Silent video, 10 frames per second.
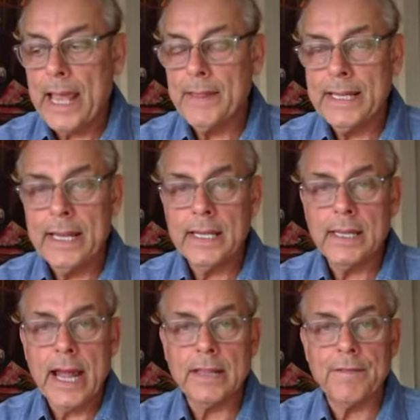They
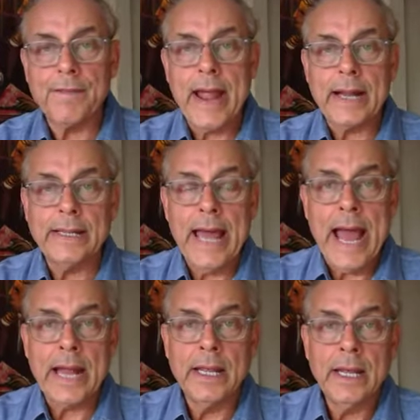didn't like the fact
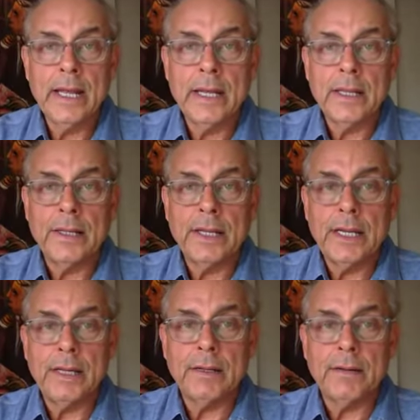that
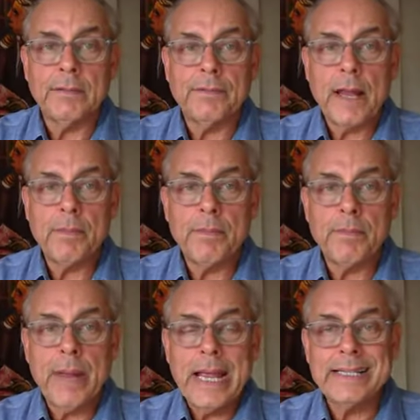the Fed
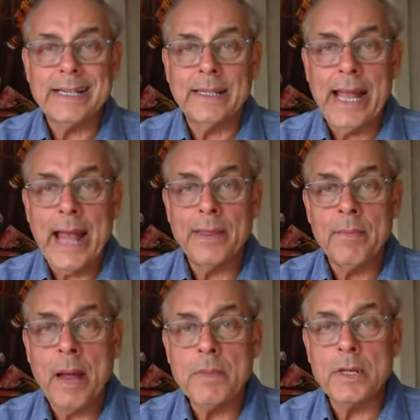basically and the
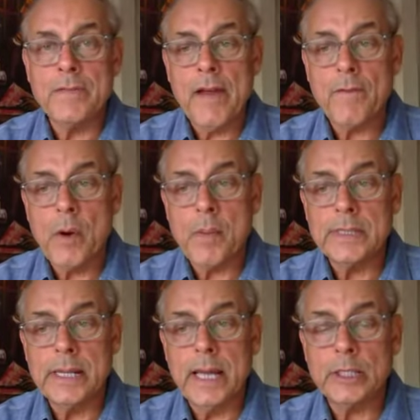members of the
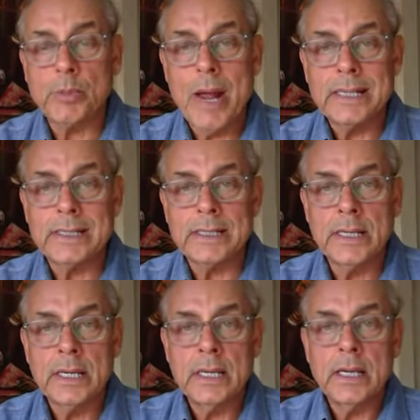FOMC expressed
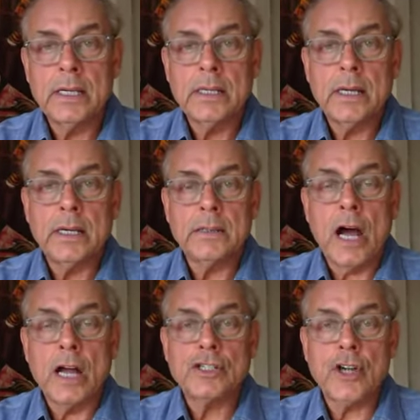
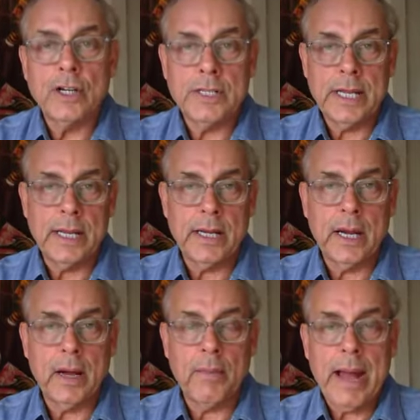uncertainty
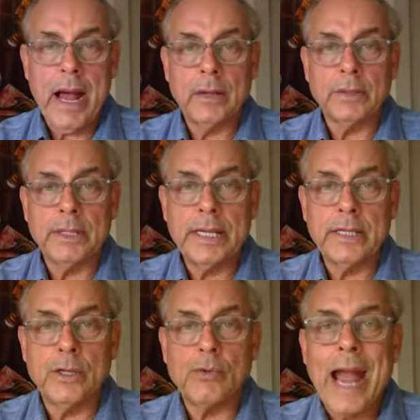about
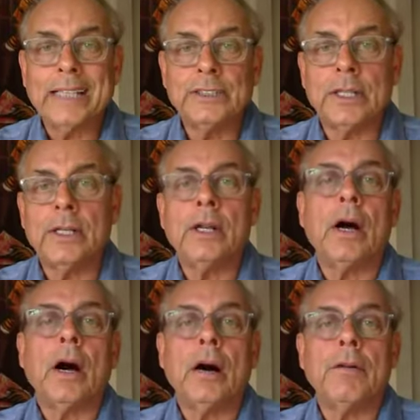the direction
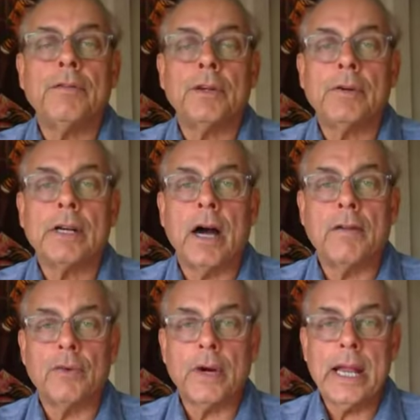of the
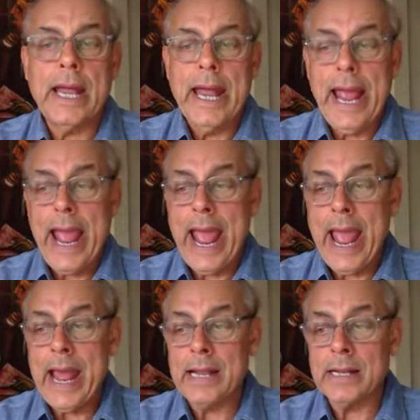recovery.
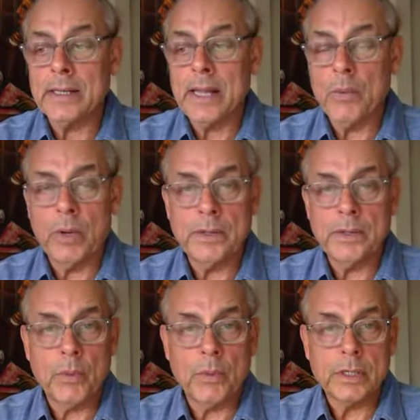And there
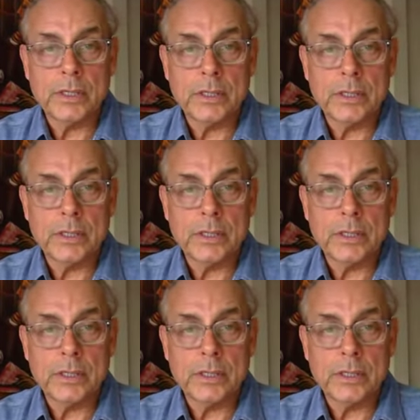was